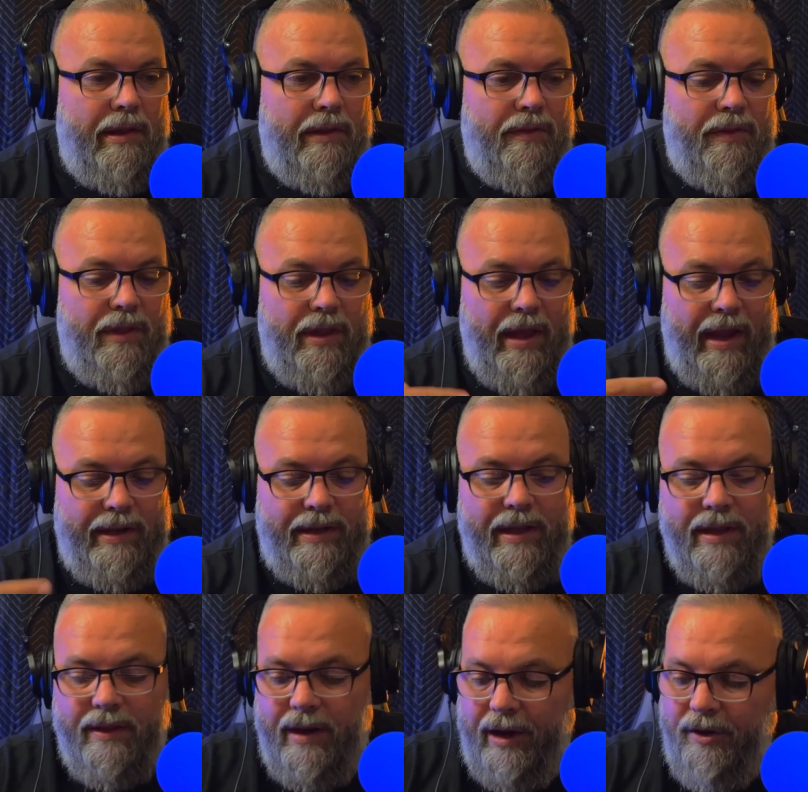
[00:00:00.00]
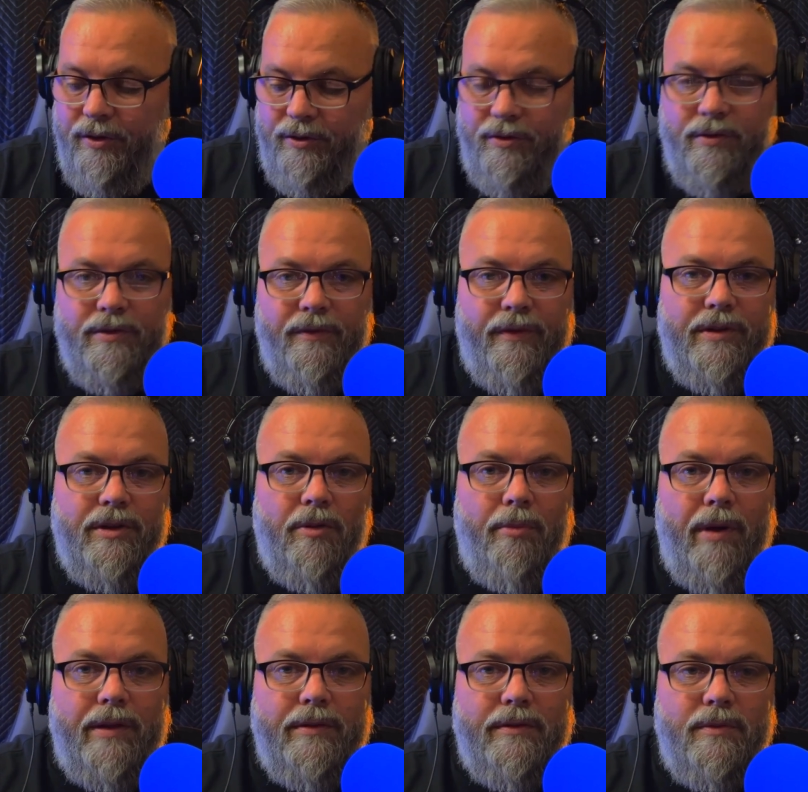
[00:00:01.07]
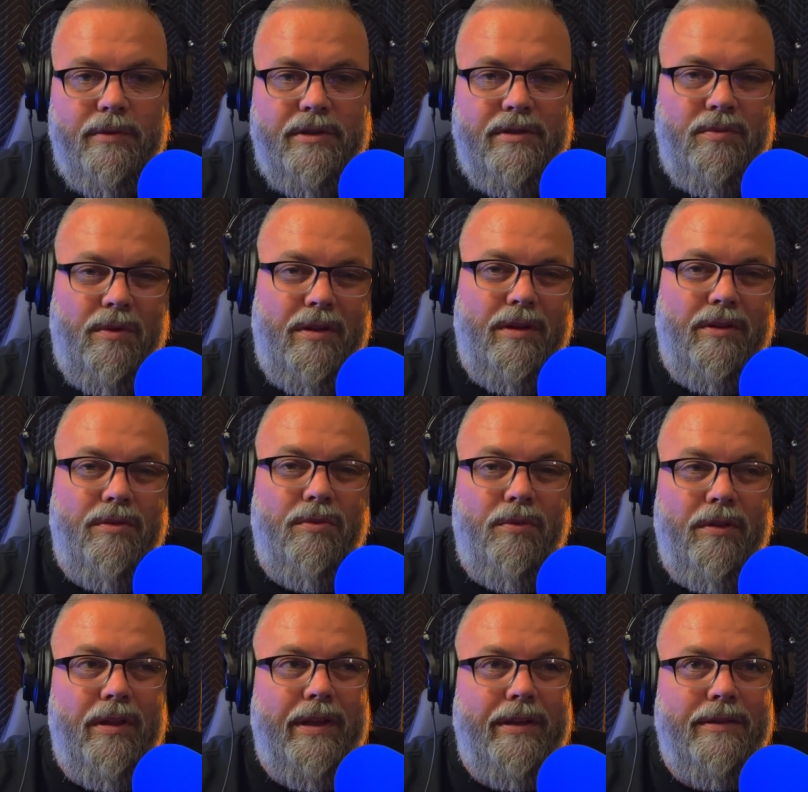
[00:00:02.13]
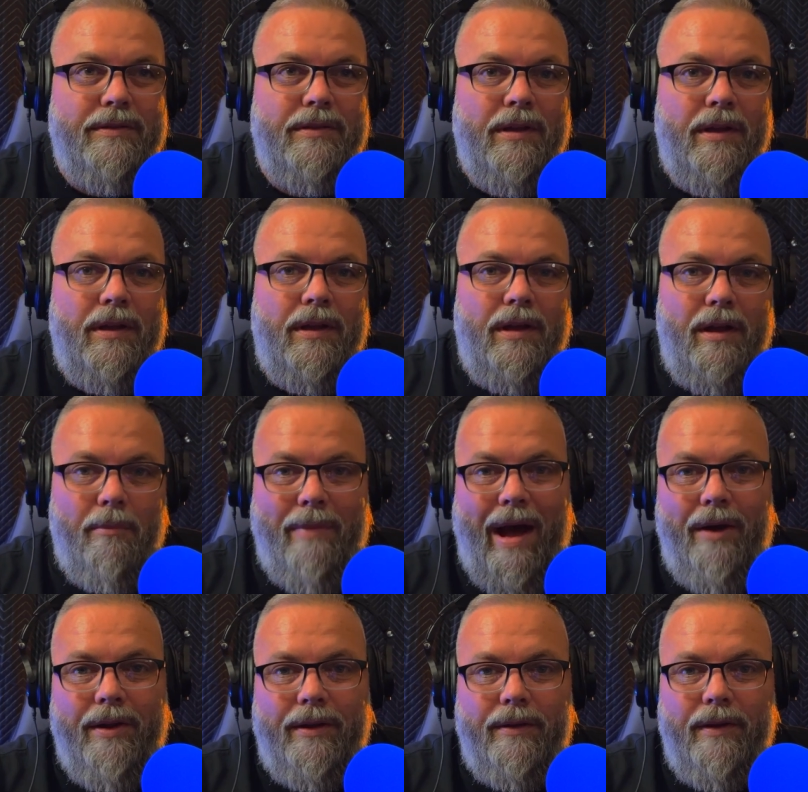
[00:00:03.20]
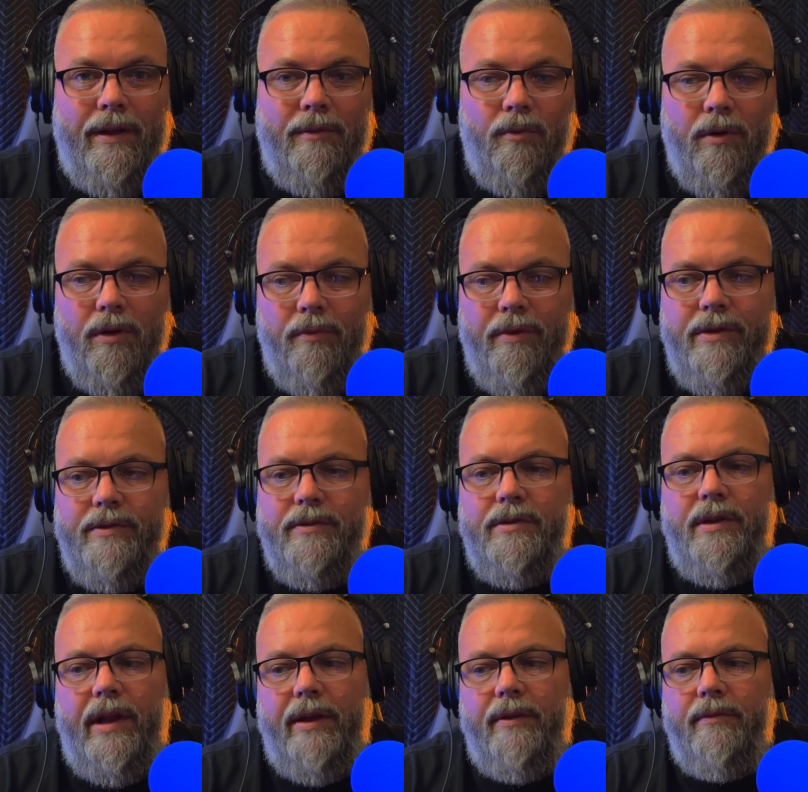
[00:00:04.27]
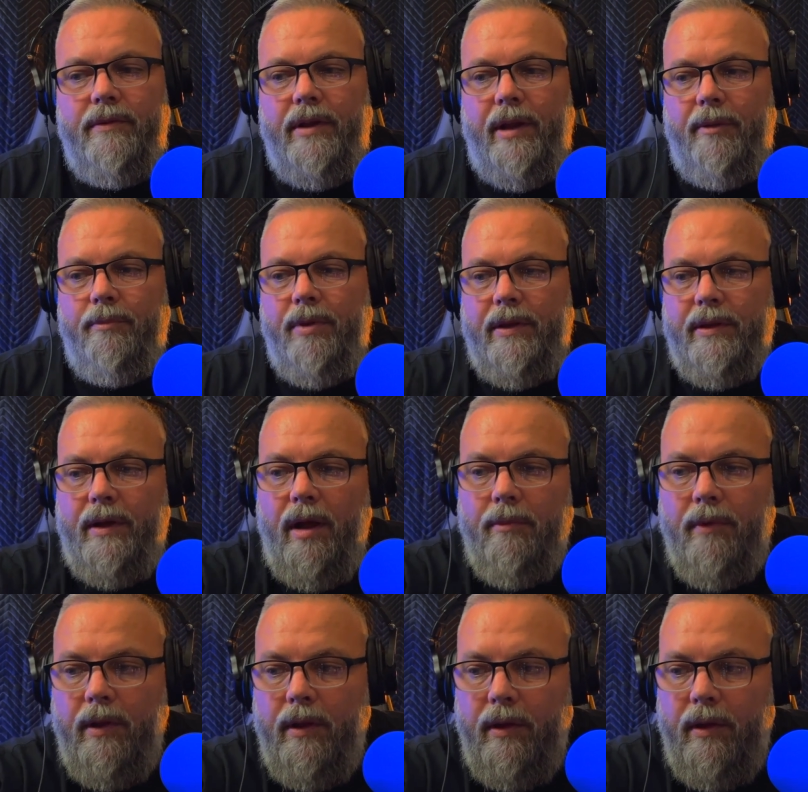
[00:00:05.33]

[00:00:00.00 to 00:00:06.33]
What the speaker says: the idea that I couldn't use the physical buttons, which is one of the cool things about it, and one of the reasons that I picked it up,